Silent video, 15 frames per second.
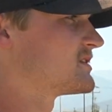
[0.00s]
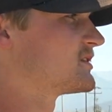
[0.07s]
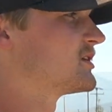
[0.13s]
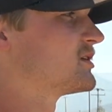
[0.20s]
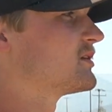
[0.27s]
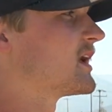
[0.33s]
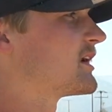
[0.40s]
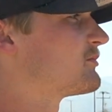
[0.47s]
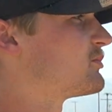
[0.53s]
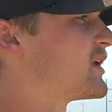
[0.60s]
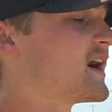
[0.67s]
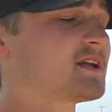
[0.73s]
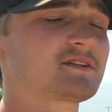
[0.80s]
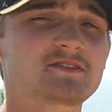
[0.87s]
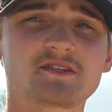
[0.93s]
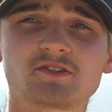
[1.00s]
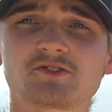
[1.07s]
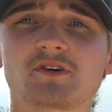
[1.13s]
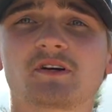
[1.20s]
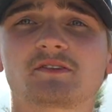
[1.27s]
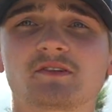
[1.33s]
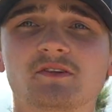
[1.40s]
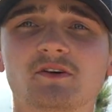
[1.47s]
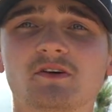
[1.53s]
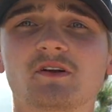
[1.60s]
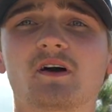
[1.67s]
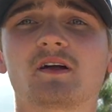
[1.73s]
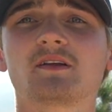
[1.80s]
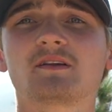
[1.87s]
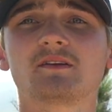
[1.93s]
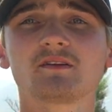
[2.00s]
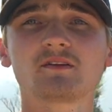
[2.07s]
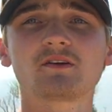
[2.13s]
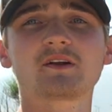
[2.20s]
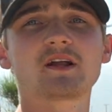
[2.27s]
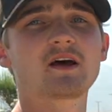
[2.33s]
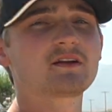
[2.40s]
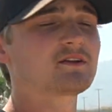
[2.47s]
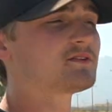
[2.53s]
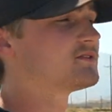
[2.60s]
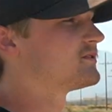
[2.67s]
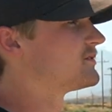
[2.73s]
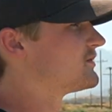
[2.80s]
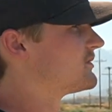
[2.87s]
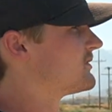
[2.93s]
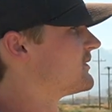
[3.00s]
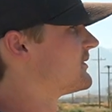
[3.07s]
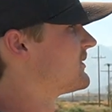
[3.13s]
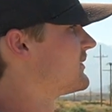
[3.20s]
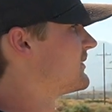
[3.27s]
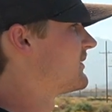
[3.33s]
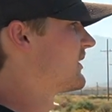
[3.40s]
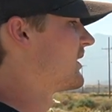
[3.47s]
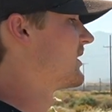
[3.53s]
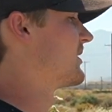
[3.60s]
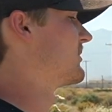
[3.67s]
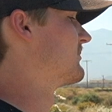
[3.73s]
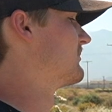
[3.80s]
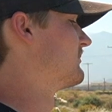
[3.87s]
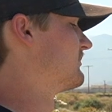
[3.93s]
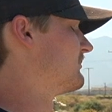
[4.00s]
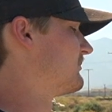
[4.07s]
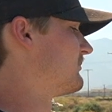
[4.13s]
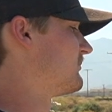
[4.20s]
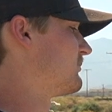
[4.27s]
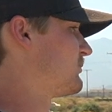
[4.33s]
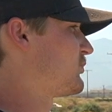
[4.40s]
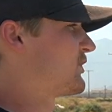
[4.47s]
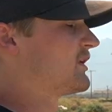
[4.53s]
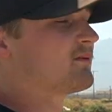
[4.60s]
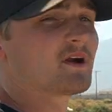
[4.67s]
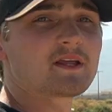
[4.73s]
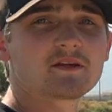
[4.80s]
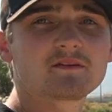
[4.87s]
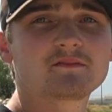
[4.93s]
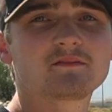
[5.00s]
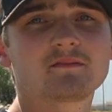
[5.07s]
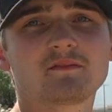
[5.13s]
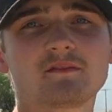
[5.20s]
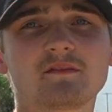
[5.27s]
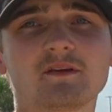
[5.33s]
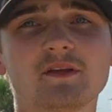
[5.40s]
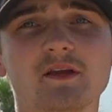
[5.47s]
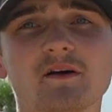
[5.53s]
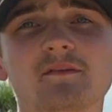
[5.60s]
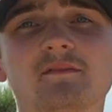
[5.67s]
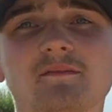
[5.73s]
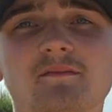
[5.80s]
a good like practicing truck to learn on and learn how to do pre-running, you know?